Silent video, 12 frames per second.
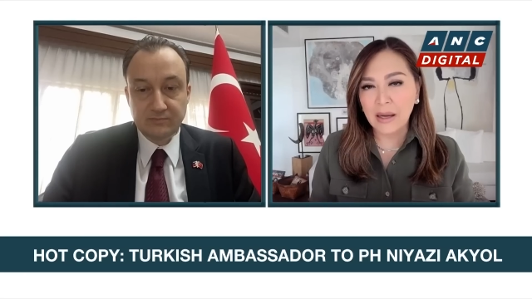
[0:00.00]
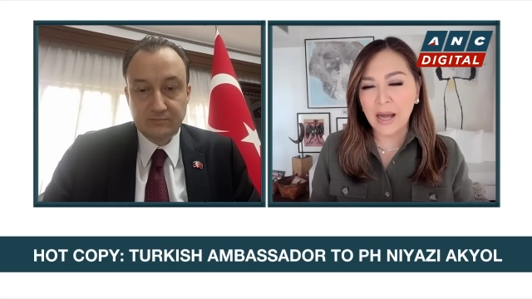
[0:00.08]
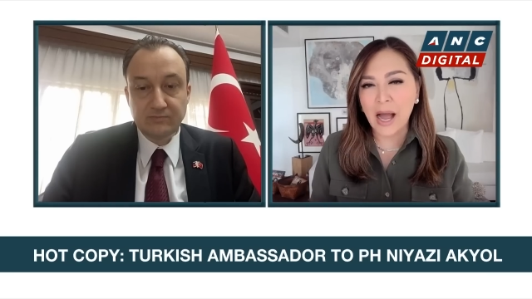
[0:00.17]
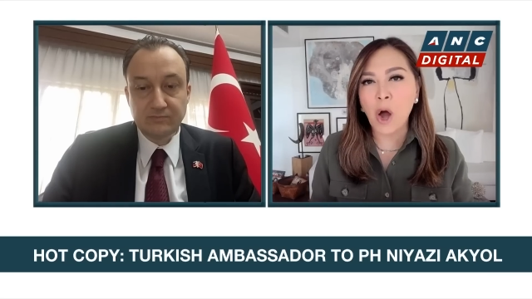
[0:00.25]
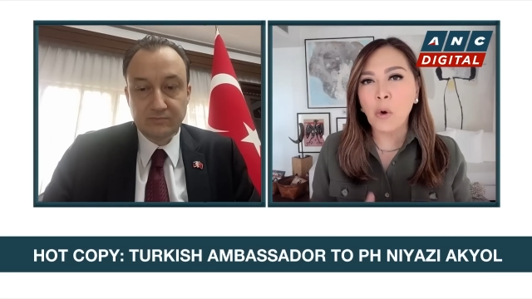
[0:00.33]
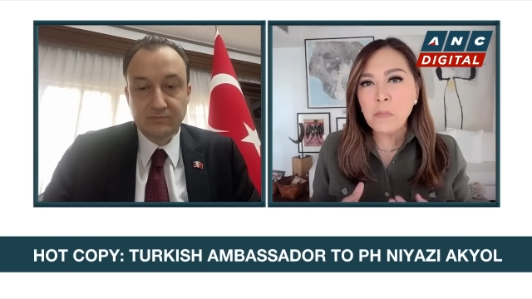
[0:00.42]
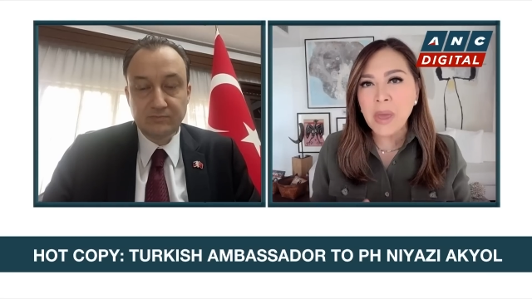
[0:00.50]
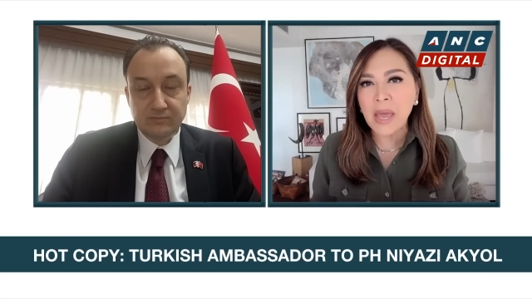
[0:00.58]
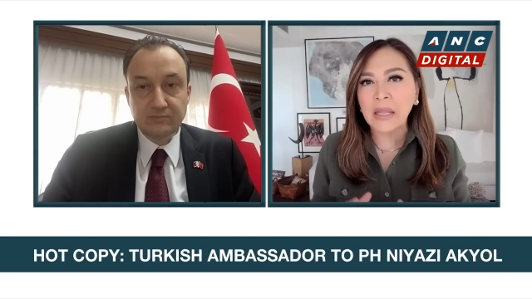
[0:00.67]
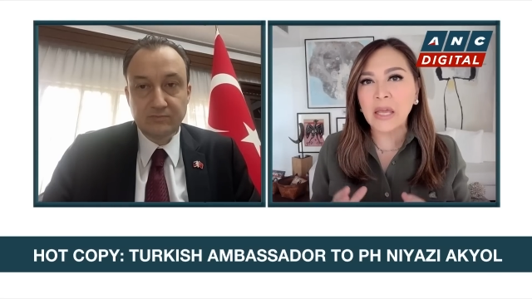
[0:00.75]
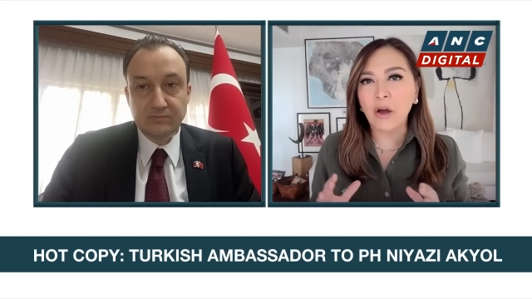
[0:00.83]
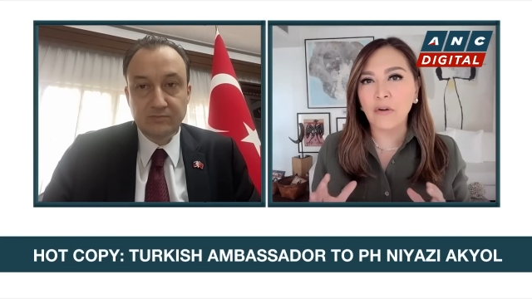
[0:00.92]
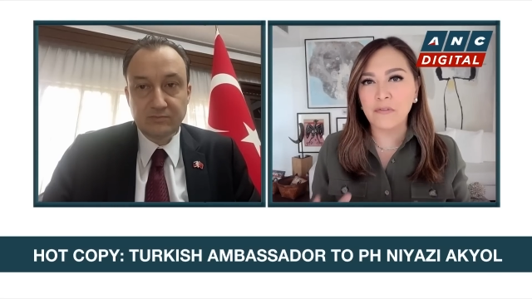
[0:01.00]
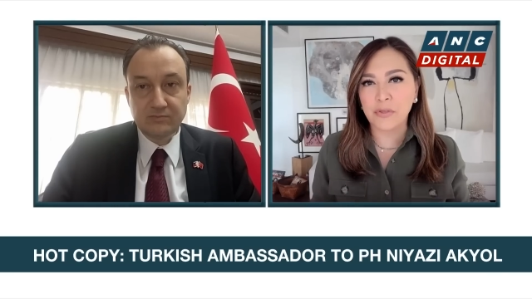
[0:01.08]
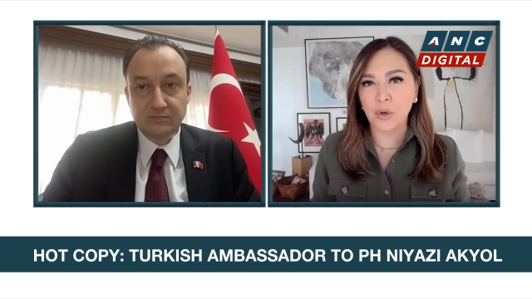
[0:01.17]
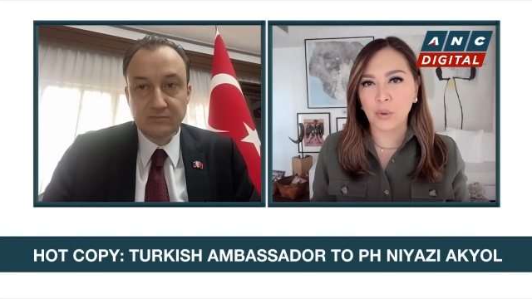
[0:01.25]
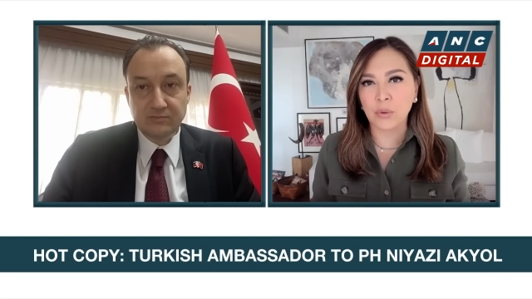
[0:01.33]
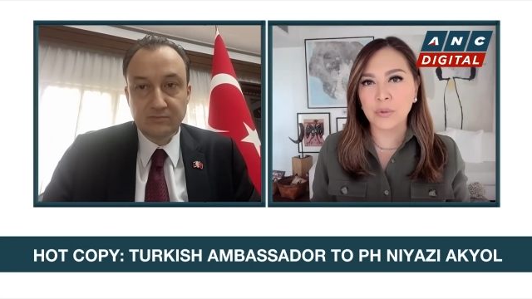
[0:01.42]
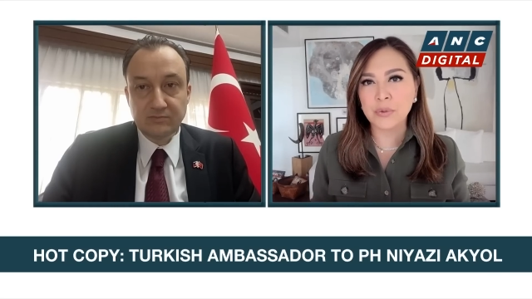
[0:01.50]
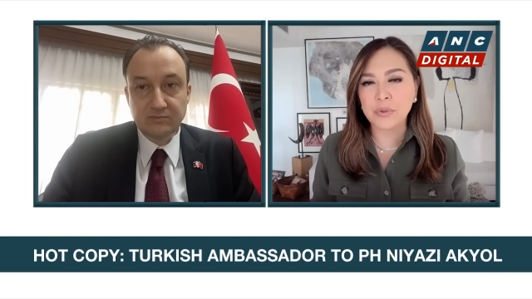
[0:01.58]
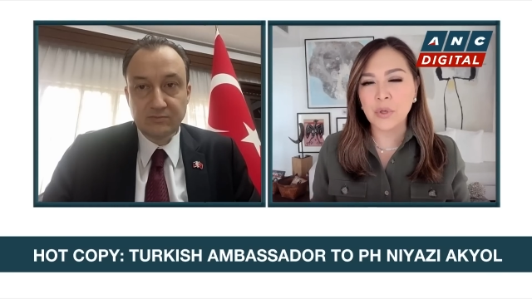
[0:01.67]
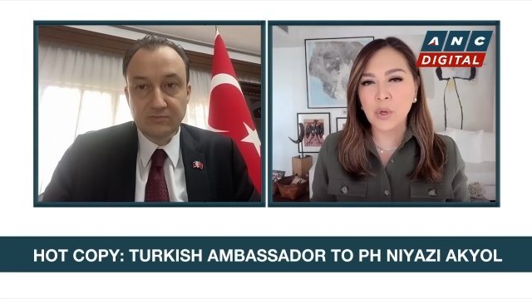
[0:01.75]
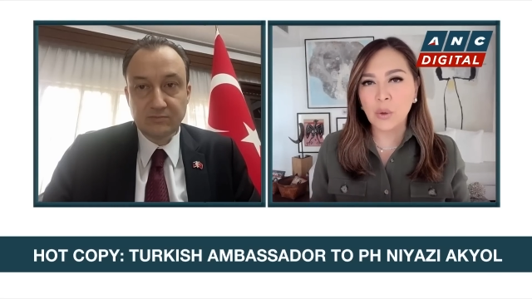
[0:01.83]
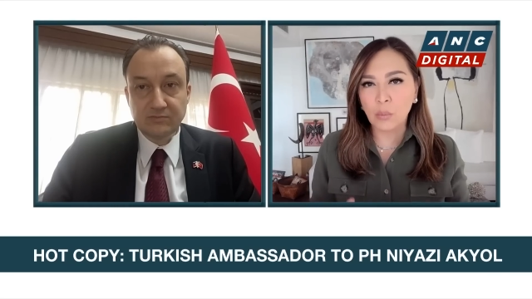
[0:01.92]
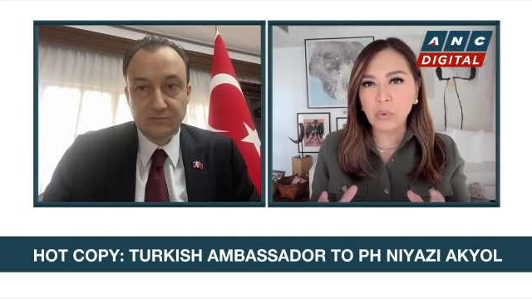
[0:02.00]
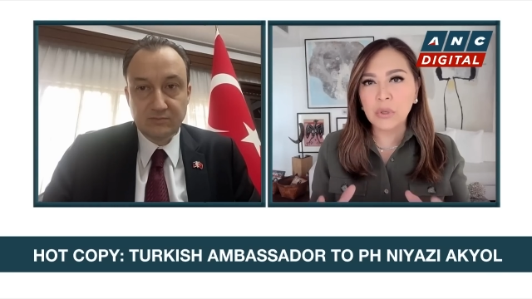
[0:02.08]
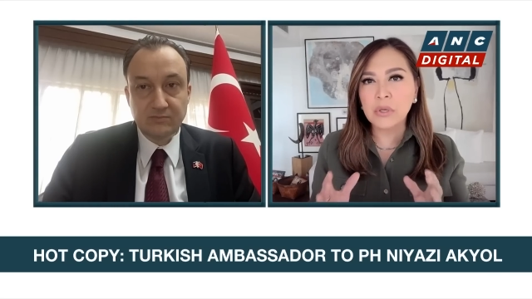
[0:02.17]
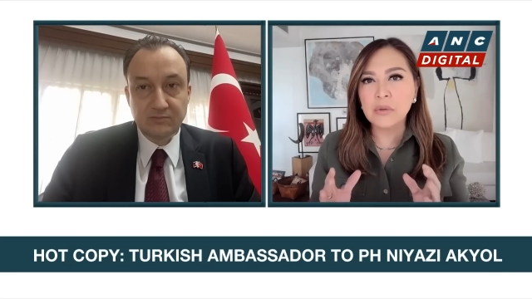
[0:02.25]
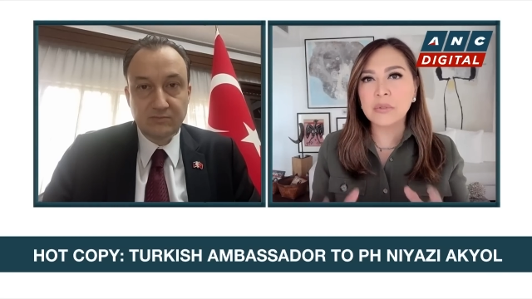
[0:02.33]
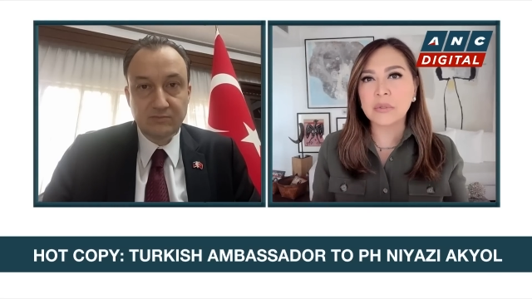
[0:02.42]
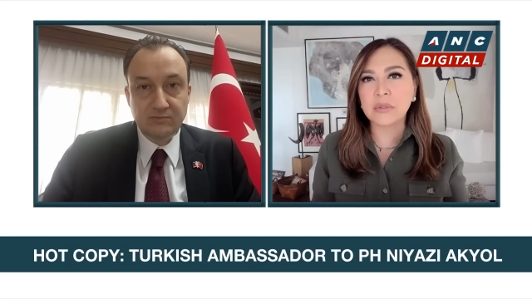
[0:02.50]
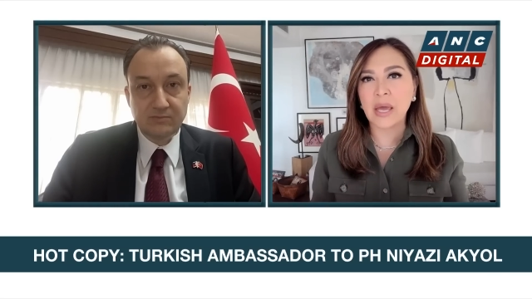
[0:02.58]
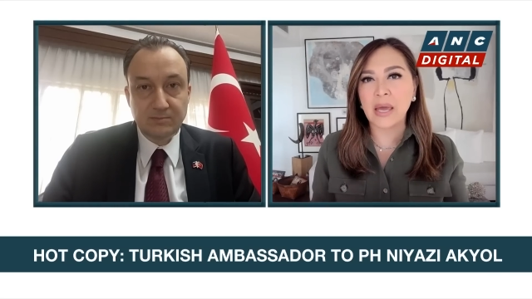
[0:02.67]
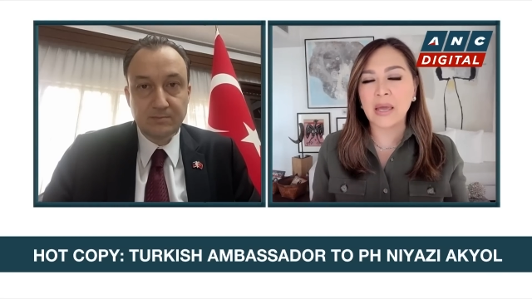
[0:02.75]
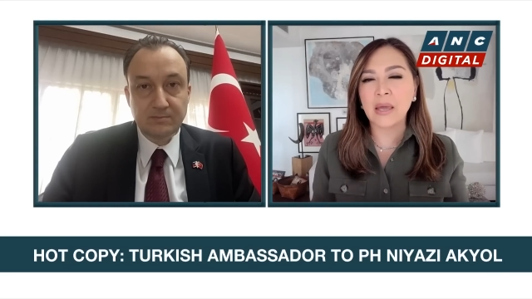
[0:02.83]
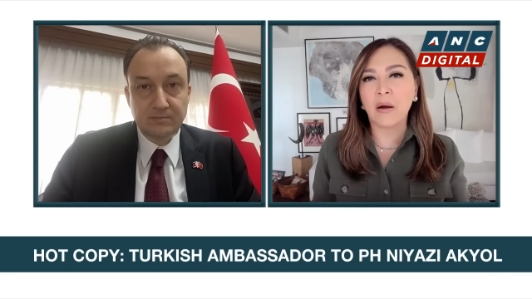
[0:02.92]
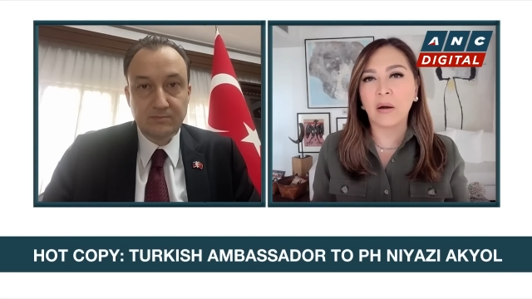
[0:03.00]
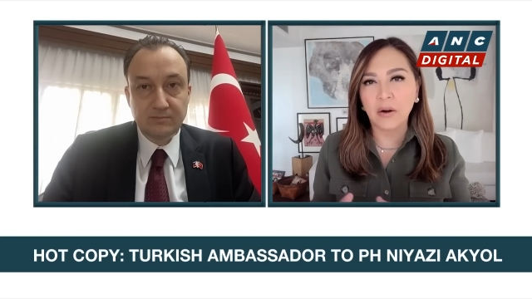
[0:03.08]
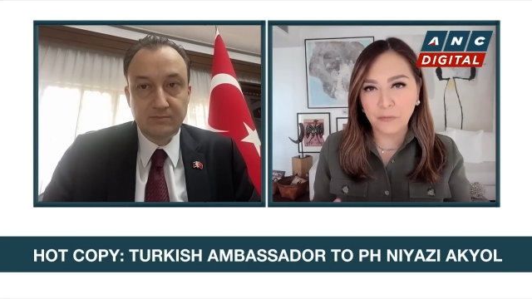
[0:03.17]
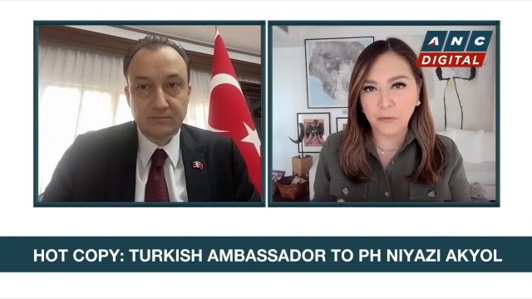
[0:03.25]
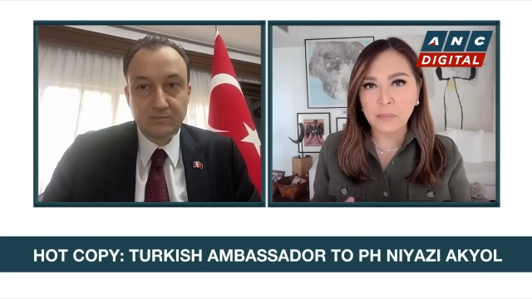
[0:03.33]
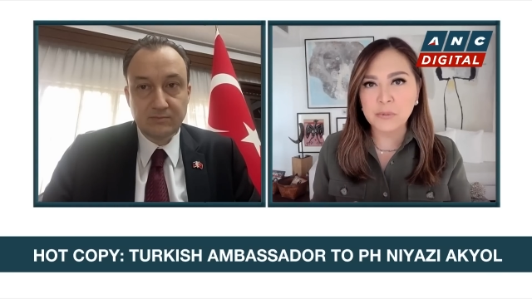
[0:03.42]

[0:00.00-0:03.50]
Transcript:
Speaker 1: how many of those would you say are from